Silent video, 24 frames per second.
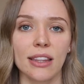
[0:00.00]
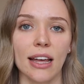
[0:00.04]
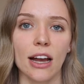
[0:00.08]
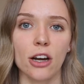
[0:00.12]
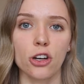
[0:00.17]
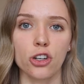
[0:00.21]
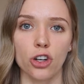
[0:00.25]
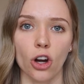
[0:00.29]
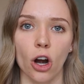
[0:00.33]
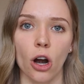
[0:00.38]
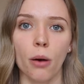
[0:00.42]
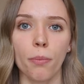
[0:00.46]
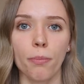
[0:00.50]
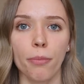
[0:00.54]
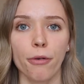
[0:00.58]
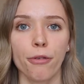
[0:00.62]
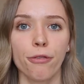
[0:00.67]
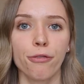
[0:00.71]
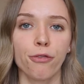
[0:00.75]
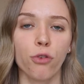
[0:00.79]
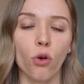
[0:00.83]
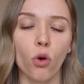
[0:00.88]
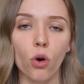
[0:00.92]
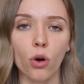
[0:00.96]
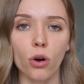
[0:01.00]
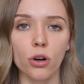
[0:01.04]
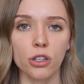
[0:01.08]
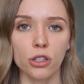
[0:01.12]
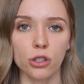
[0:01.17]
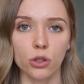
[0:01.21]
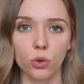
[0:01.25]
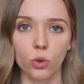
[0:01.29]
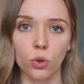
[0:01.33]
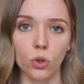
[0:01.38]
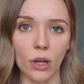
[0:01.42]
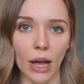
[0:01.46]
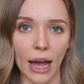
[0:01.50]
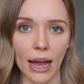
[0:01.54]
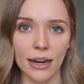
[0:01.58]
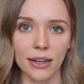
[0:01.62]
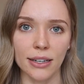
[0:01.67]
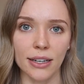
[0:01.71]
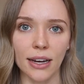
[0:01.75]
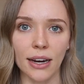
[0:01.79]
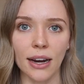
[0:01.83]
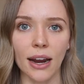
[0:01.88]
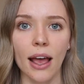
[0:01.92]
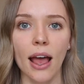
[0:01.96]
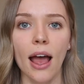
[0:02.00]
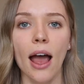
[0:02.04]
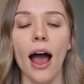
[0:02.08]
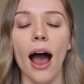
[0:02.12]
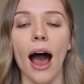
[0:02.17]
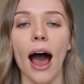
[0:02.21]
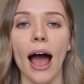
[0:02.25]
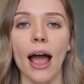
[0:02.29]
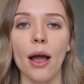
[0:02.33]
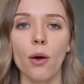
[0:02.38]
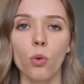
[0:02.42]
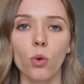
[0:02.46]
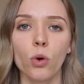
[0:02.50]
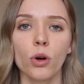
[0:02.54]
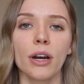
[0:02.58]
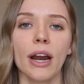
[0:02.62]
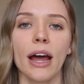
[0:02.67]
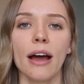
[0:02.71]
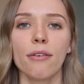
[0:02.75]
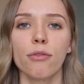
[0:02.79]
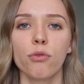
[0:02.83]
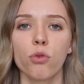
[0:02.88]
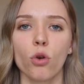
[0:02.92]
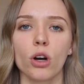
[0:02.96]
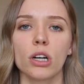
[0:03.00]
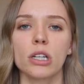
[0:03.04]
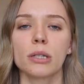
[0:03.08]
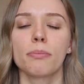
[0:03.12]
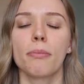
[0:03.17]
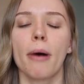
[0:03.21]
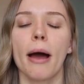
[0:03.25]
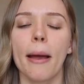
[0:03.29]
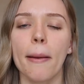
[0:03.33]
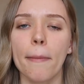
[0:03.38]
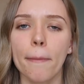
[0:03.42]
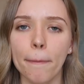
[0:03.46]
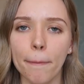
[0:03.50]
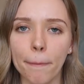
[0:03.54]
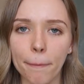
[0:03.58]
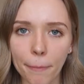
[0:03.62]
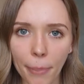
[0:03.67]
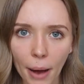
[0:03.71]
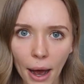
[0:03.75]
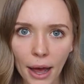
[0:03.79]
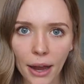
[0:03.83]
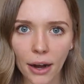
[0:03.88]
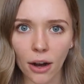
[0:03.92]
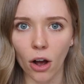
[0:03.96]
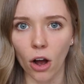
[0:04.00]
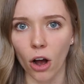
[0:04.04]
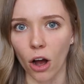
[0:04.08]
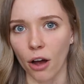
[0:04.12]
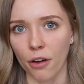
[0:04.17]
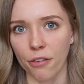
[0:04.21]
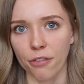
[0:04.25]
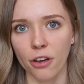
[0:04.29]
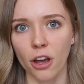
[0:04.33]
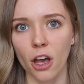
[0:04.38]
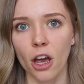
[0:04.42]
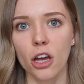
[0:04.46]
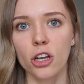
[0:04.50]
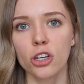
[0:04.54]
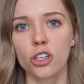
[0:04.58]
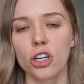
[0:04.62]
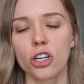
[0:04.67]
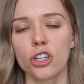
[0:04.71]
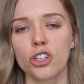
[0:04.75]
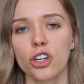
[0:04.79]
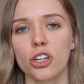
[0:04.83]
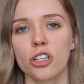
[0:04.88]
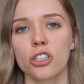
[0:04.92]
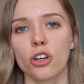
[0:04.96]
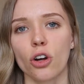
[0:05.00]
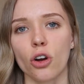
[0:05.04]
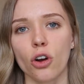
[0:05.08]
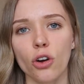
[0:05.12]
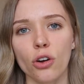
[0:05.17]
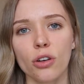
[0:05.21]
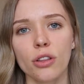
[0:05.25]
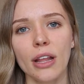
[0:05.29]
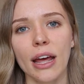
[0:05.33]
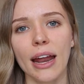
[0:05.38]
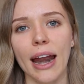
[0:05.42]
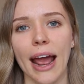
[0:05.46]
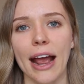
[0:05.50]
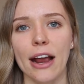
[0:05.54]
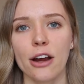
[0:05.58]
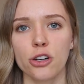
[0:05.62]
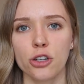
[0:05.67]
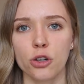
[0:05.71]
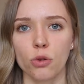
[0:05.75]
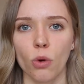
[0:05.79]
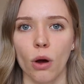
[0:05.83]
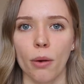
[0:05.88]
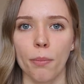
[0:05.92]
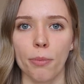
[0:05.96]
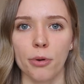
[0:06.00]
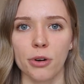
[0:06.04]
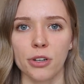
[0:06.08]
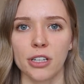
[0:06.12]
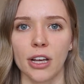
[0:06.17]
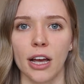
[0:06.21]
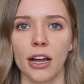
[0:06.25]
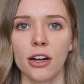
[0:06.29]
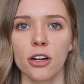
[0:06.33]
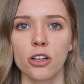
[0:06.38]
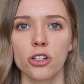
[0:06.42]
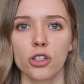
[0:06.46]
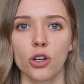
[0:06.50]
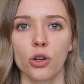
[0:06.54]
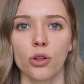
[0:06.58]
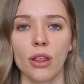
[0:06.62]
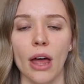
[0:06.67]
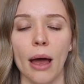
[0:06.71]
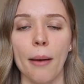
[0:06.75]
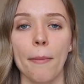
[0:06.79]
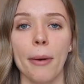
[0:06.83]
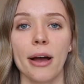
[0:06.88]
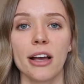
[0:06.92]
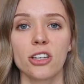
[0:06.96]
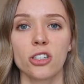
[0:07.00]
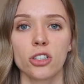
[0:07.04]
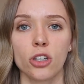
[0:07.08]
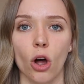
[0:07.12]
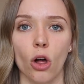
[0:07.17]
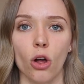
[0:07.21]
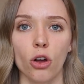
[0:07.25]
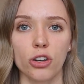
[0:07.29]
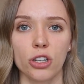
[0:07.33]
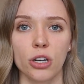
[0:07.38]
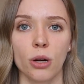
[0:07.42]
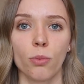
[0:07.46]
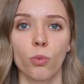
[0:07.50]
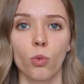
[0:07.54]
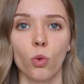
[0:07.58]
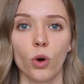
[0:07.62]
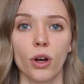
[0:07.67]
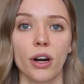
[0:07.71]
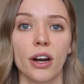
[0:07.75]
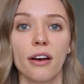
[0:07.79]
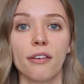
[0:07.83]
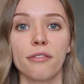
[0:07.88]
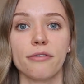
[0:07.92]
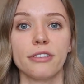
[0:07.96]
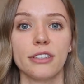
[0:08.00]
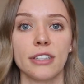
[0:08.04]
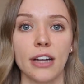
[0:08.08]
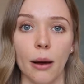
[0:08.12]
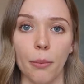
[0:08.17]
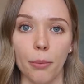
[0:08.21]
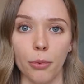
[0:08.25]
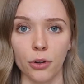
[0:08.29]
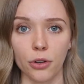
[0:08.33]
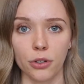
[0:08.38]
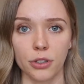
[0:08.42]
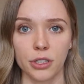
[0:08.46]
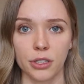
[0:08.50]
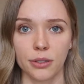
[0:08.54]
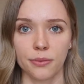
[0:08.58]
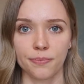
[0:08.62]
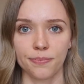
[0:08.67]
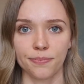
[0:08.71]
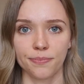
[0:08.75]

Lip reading: that chart before school ended, I would have worked my butt off to just earn that extra 1% so that my scholarship would have doubled.